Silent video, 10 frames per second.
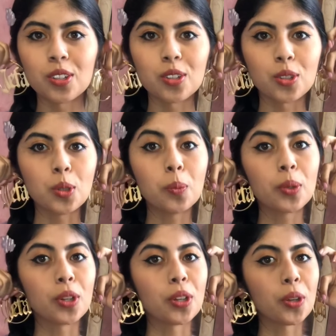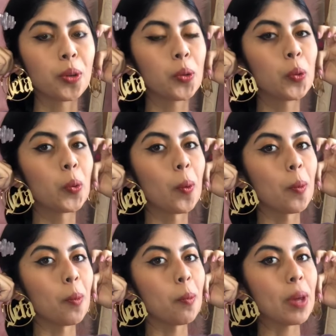Super cute.
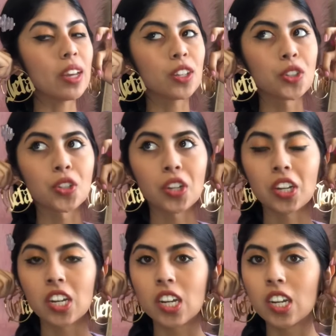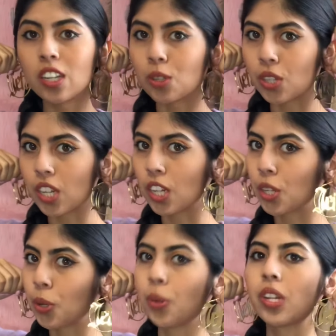Make sure you stay
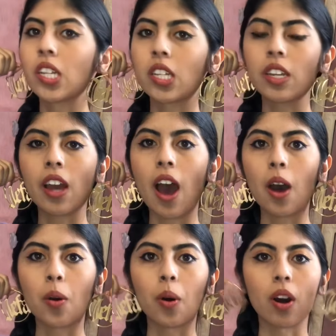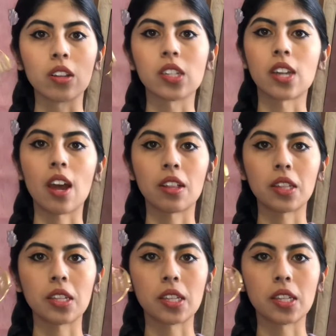tuned to see how I'll style these.